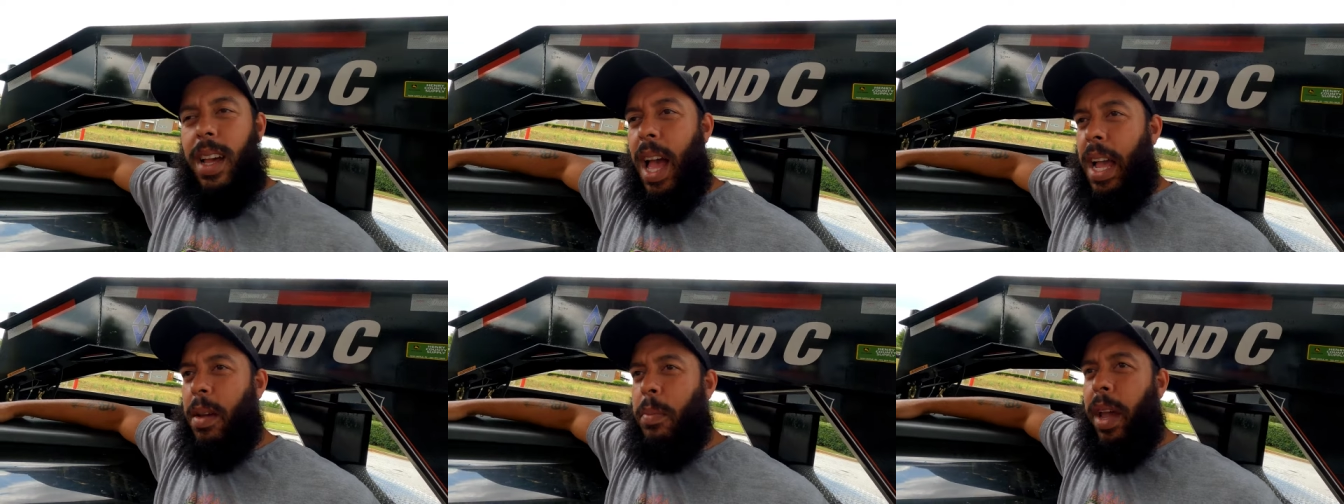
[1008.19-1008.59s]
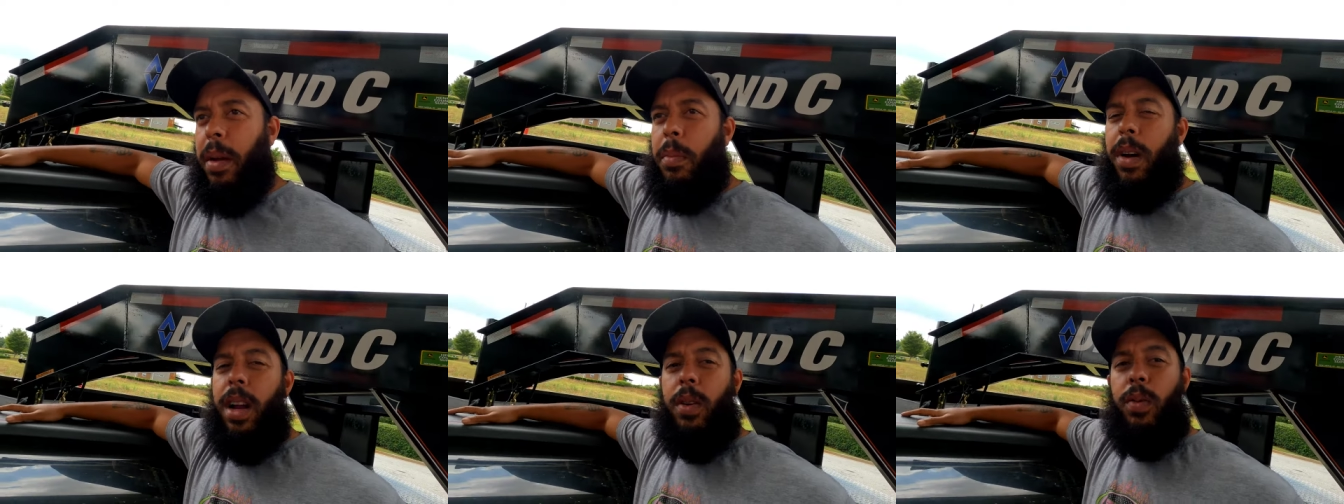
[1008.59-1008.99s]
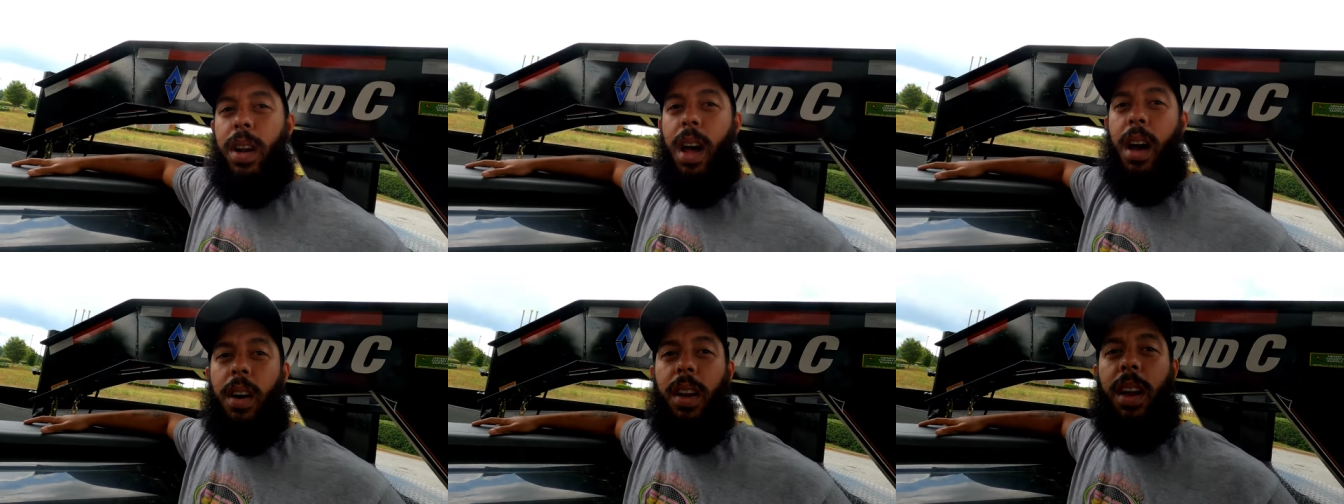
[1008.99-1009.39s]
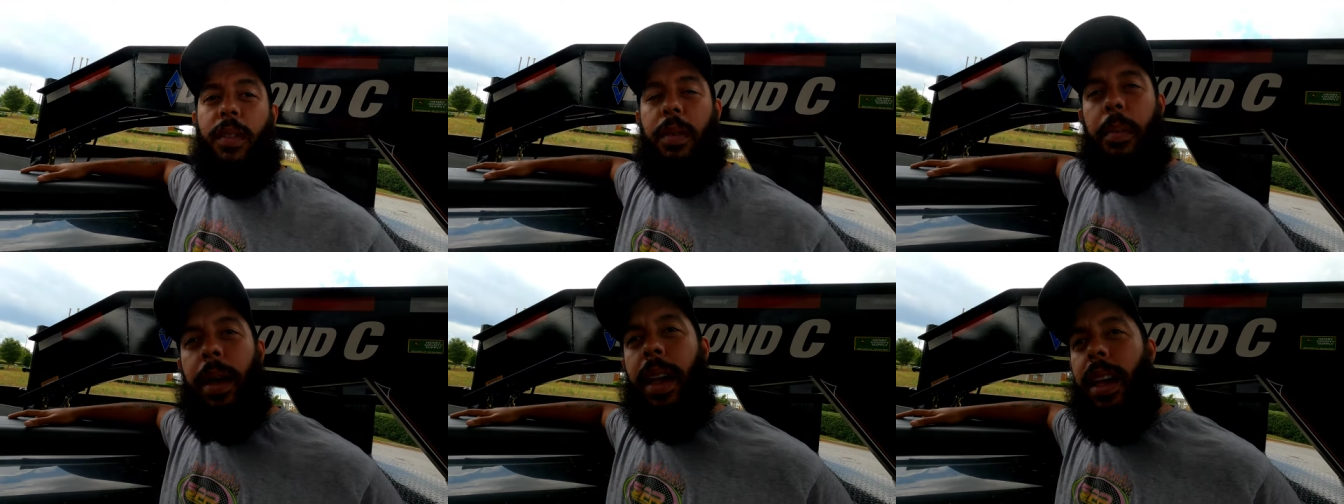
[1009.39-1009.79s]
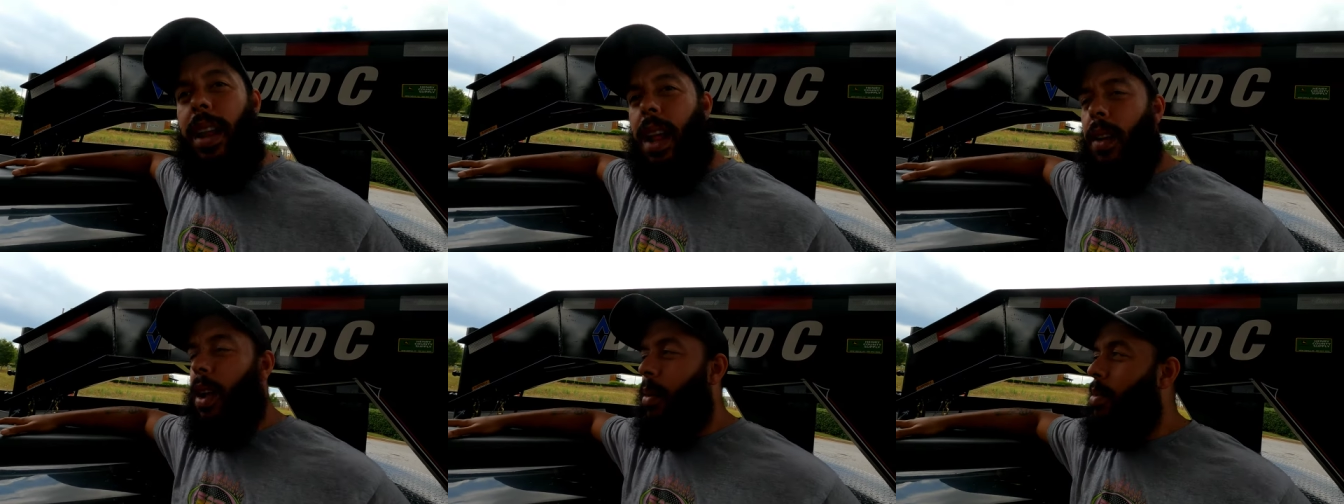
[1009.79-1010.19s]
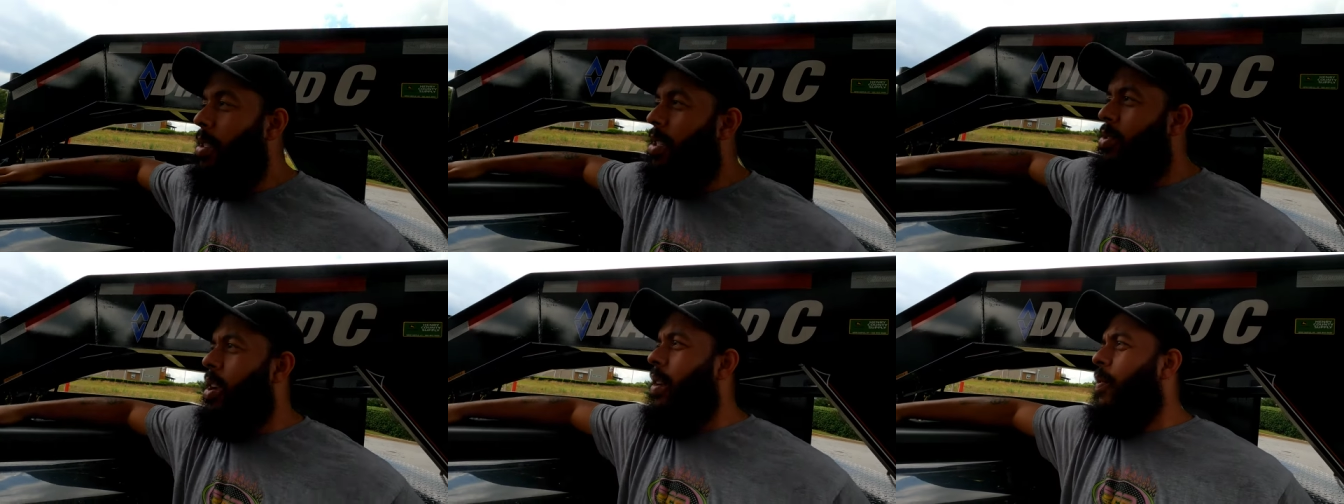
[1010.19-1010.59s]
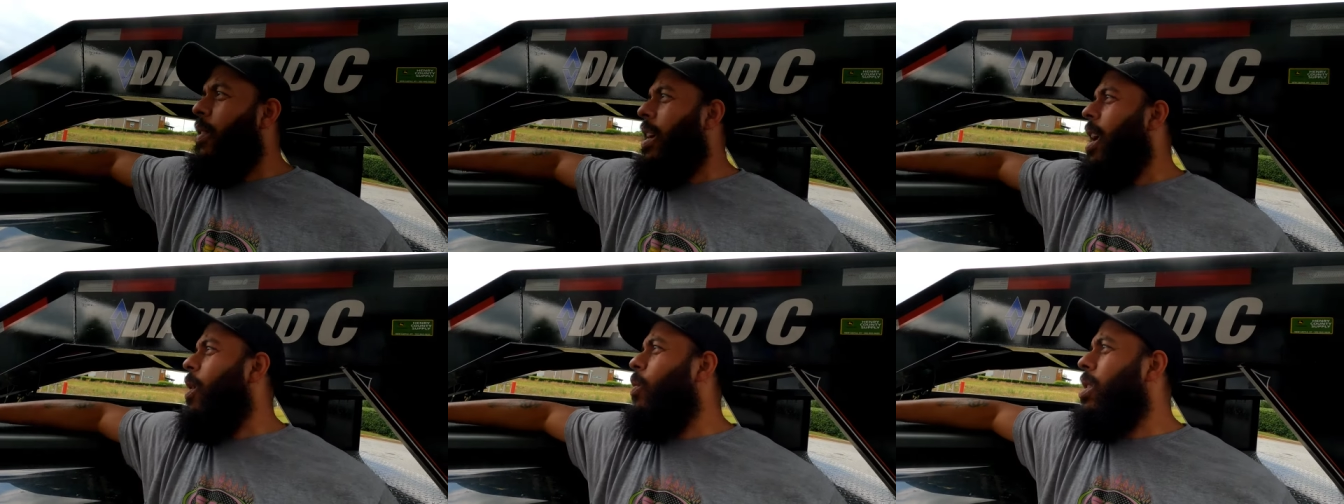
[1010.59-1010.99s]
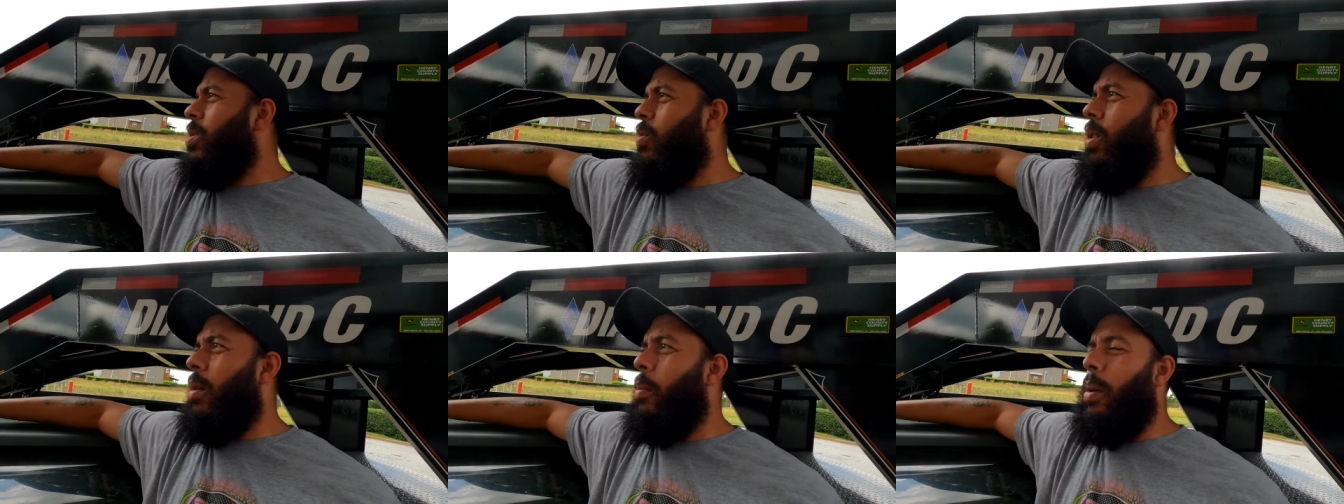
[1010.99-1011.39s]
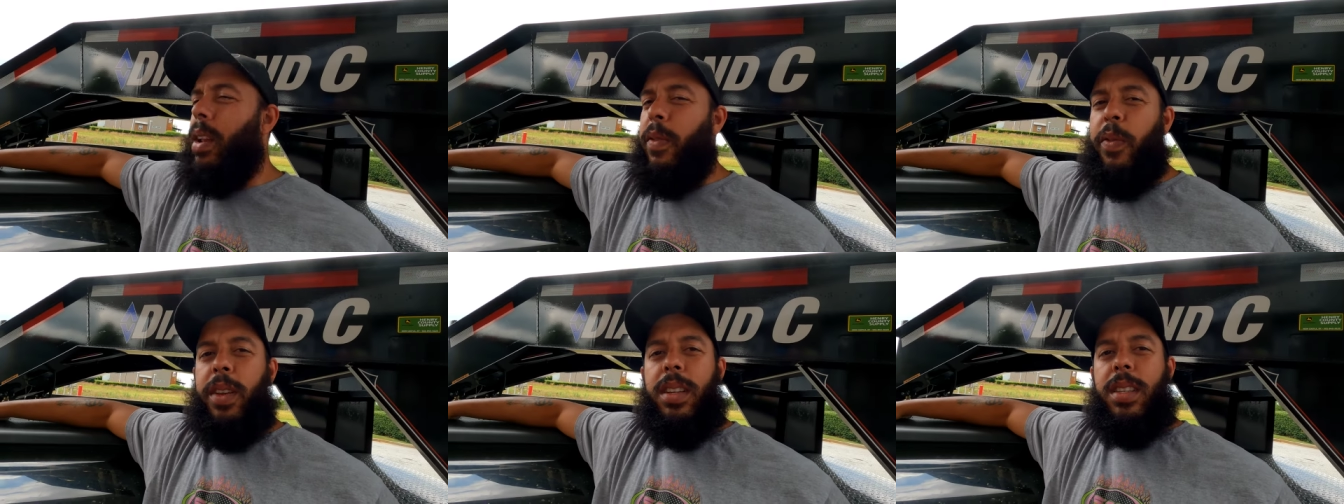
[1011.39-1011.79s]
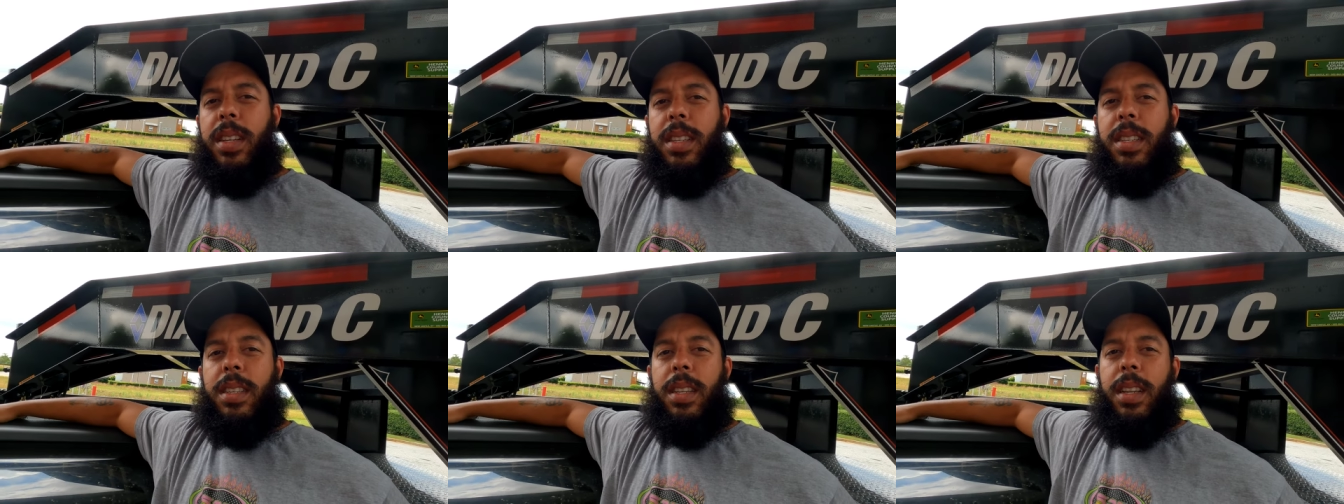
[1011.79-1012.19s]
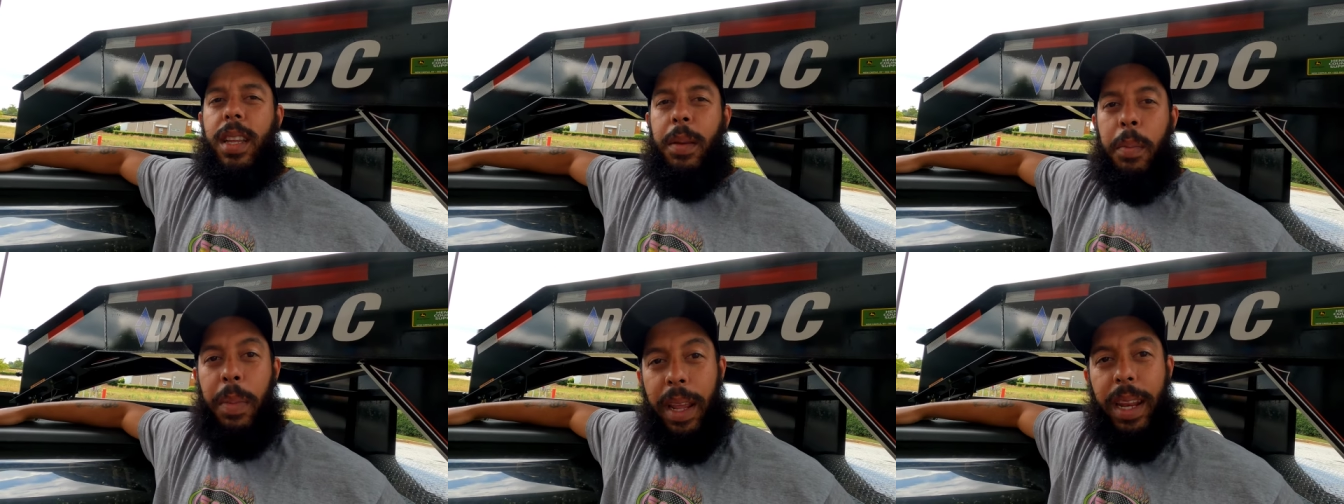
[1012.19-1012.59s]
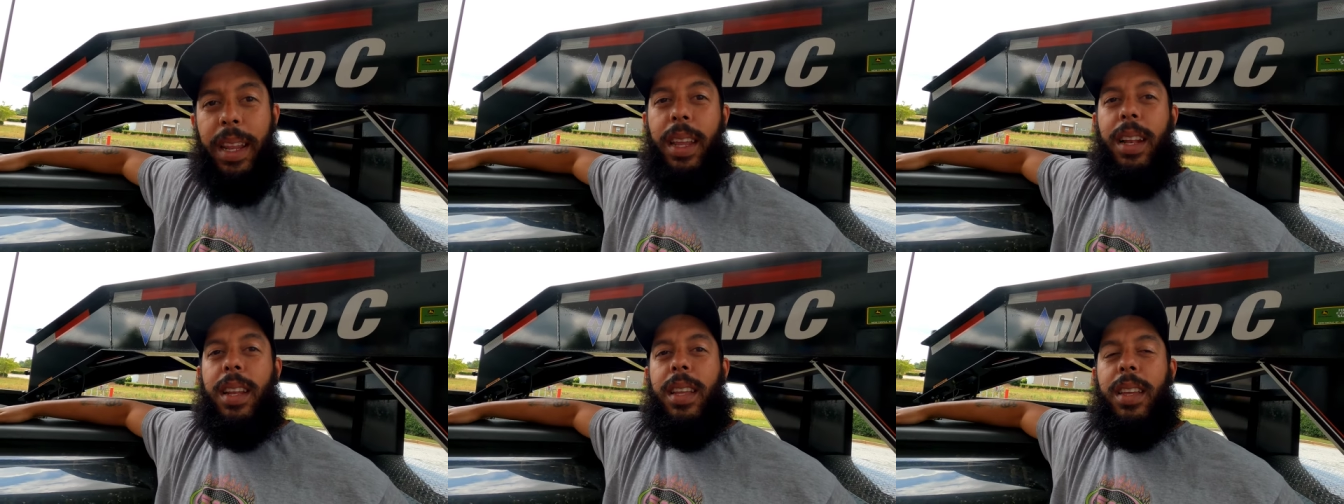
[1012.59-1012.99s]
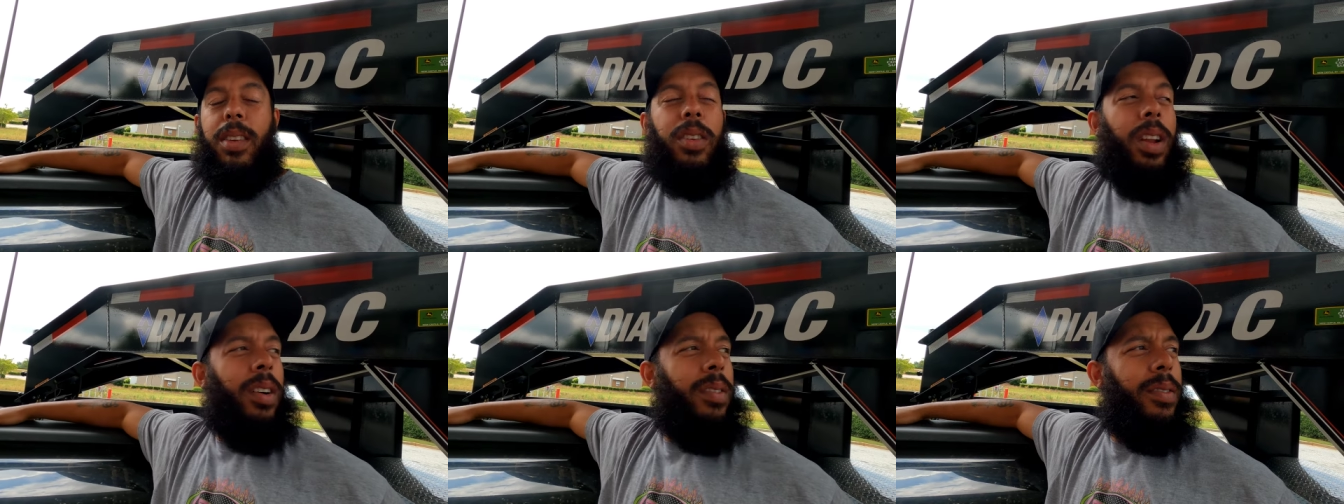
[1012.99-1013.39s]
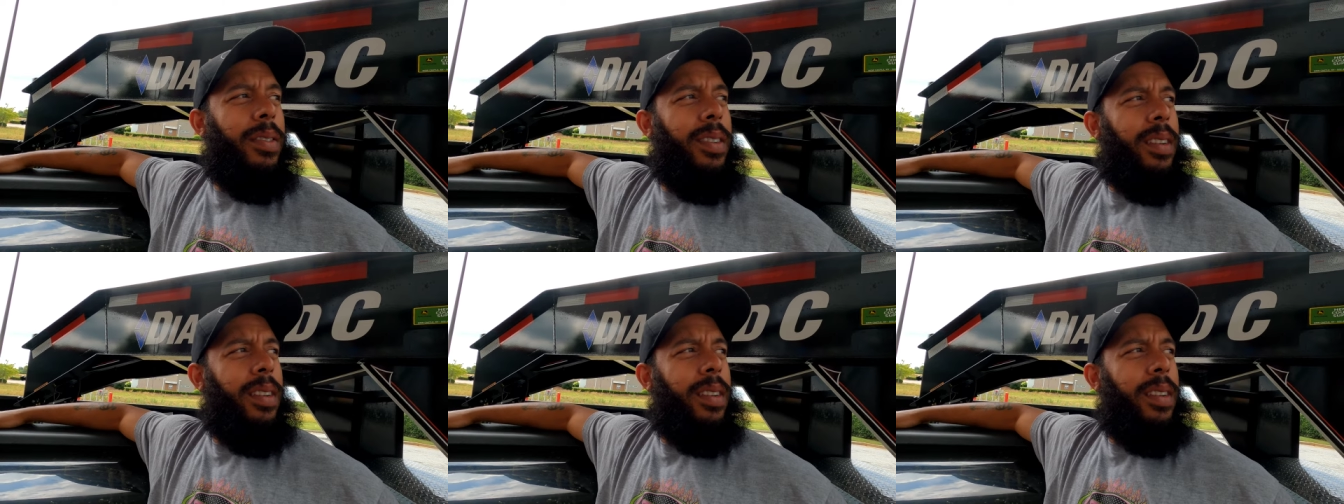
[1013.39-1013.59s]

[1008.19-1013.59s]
I can make money with all of them, man. I, am just trying to figure out which one benefits us immediately, you know?